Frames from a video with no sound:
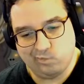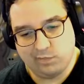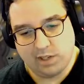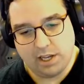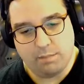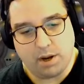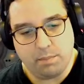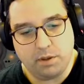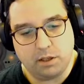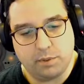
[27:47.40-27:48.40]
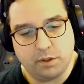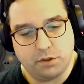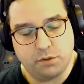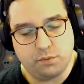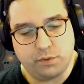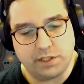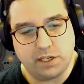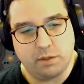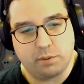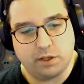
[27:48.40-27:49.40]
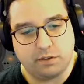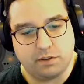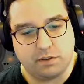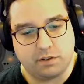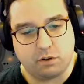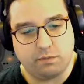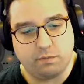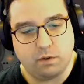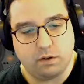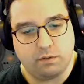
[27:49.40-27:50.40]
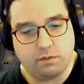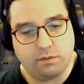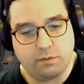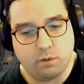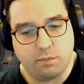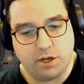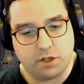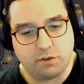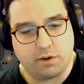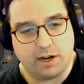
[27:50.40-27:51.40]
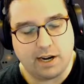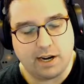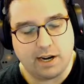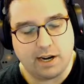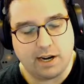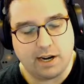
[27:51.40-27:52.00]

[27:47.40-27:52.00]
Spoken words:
It might be a little bit too risky to put out this Assault Formation right now, though.